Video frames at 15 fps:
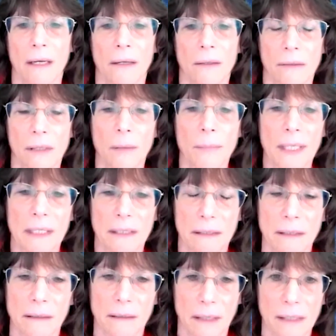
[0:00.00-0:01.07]
somebody
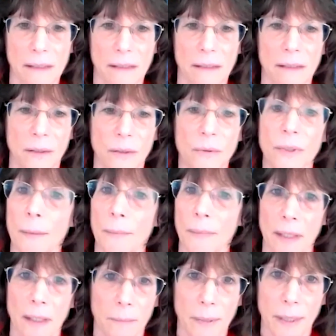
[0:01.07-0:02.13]
still has to do
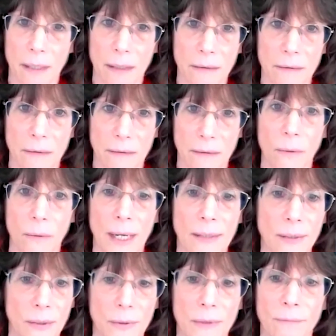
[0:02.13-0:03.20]
something, because there's no
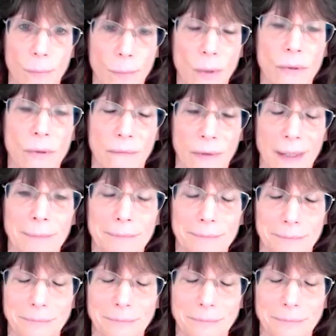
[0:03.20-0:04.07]
answers for most of them.